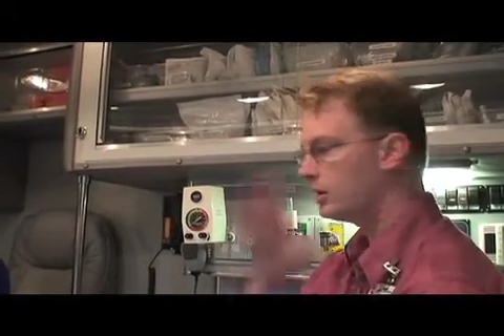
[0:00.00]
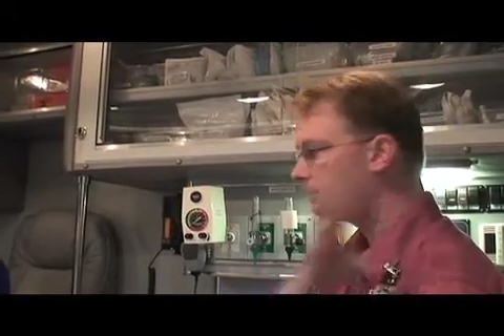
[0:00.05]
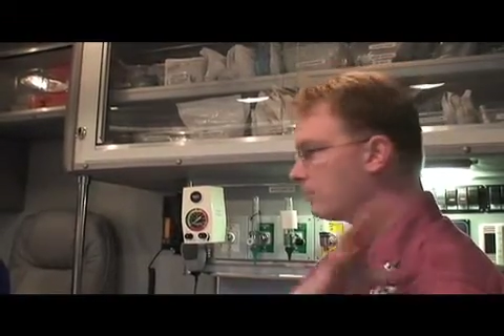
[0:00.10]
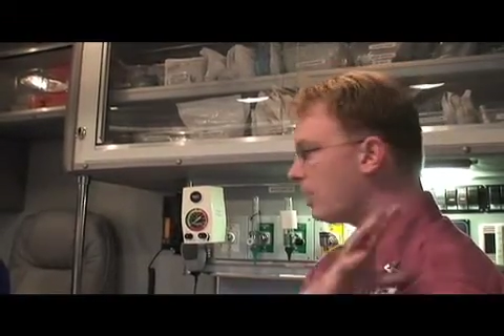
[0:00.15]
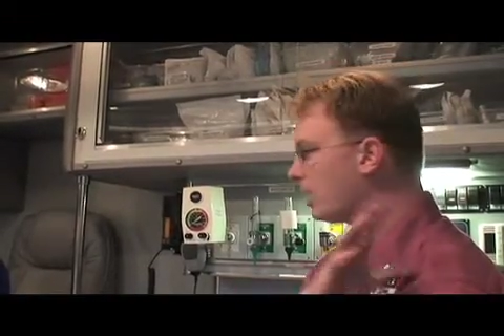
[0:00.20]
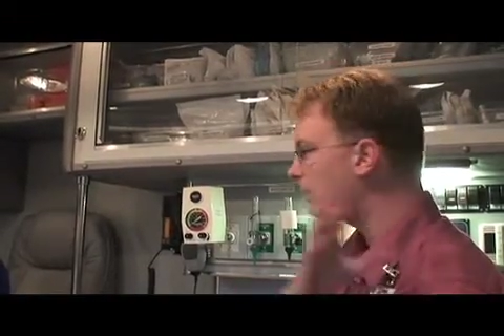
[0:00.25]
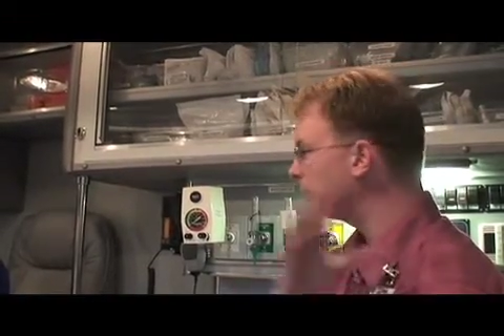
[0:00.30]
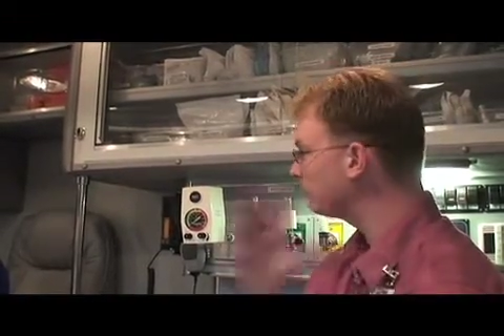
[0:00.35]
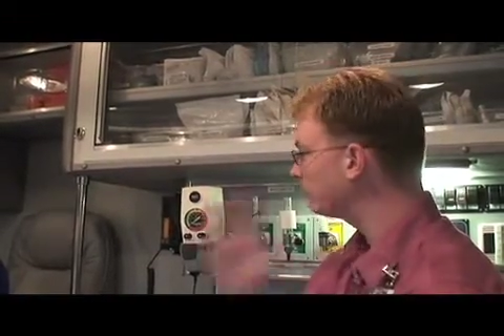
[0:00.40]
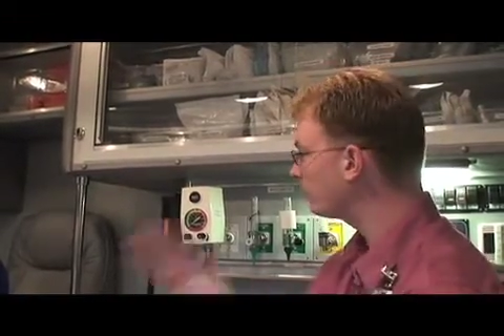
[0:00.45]
they
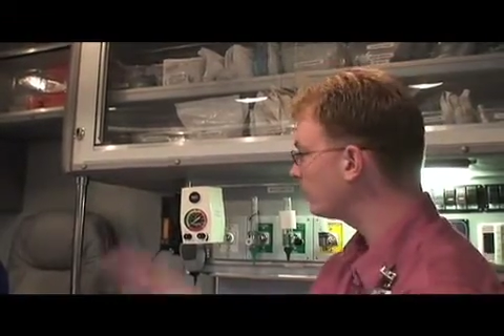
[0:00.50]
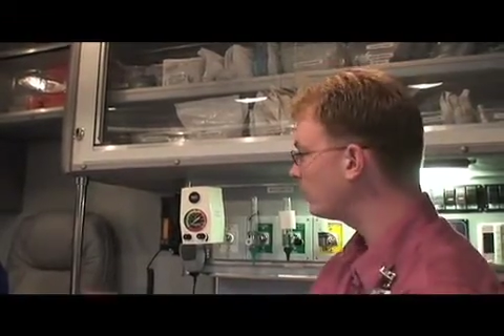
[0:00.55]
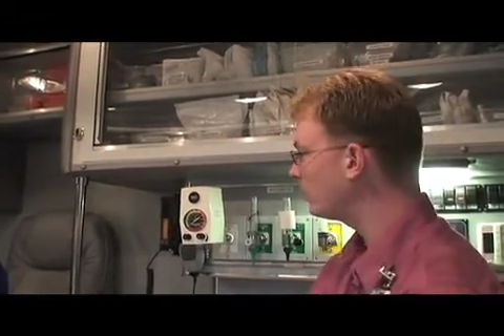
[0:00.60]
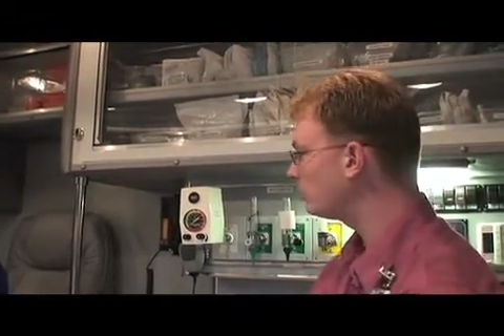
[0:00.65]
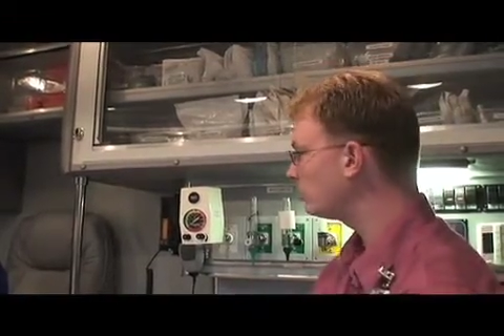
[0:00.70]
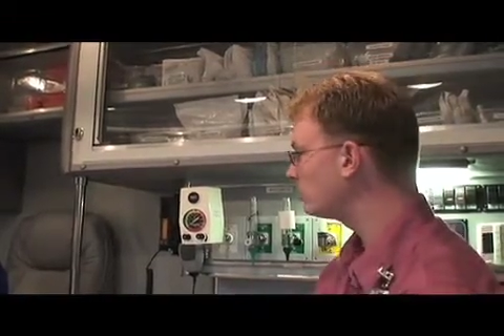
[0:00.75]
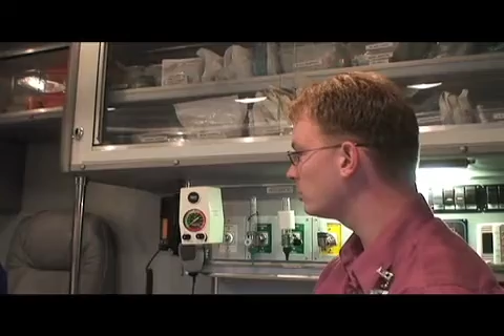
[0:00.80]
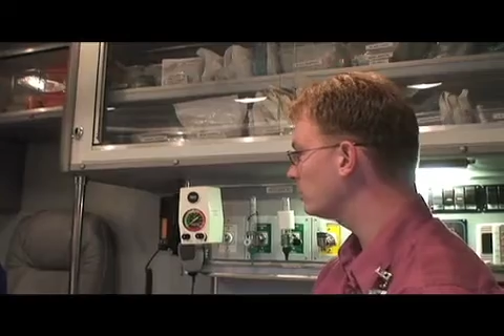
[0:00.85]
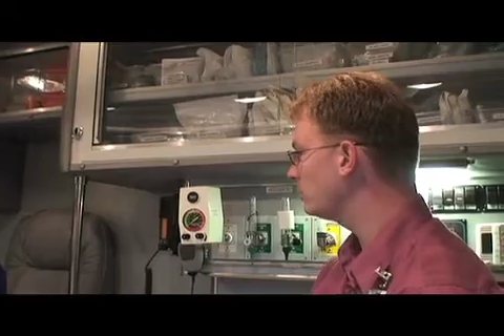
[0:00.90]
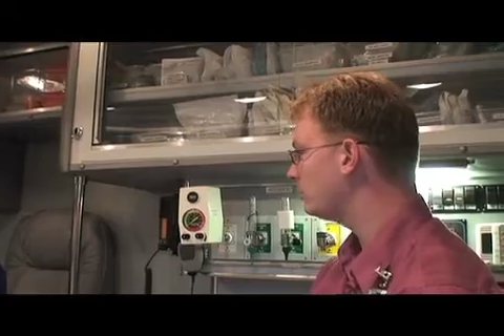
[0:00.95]
ride up
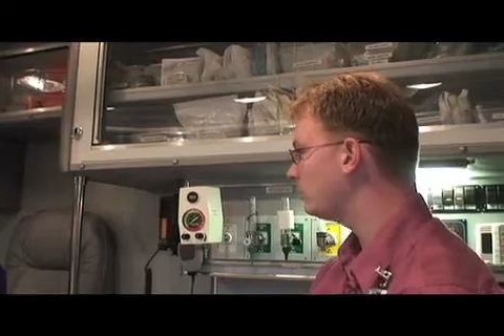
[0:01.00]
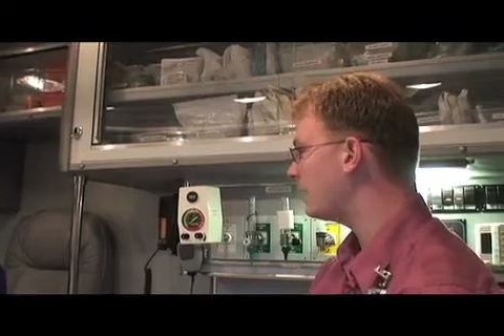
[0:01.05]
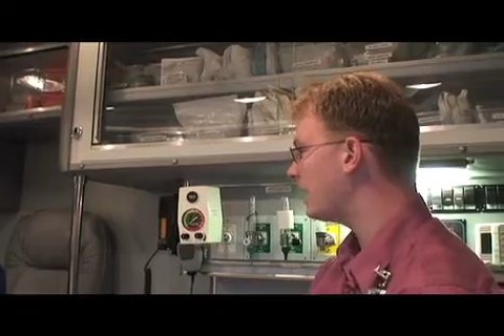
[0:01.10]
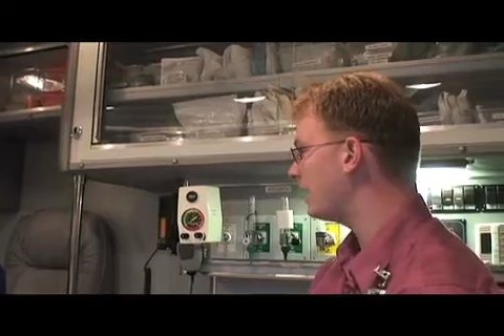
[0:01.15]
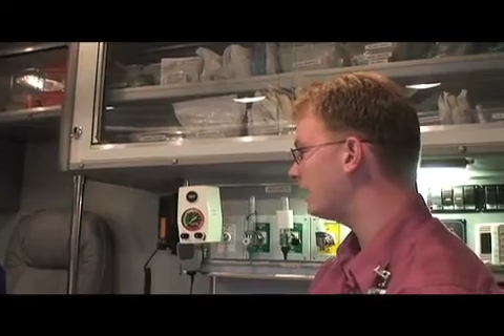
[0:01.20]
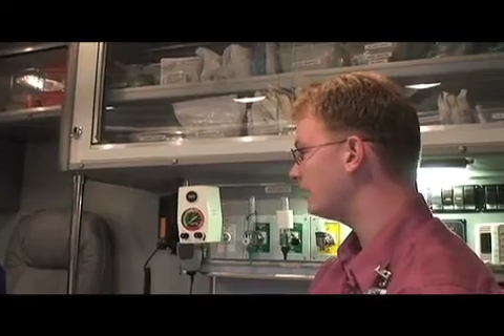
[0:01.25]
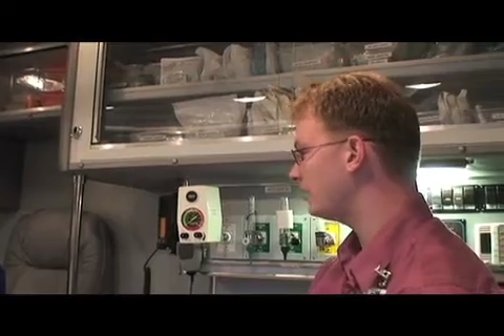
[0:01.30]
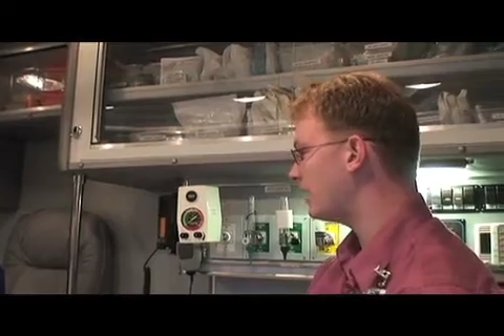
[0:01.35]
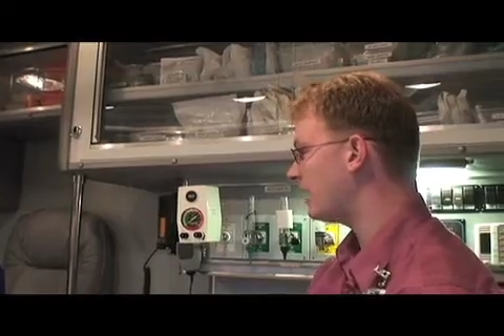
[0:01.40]
front or in the back,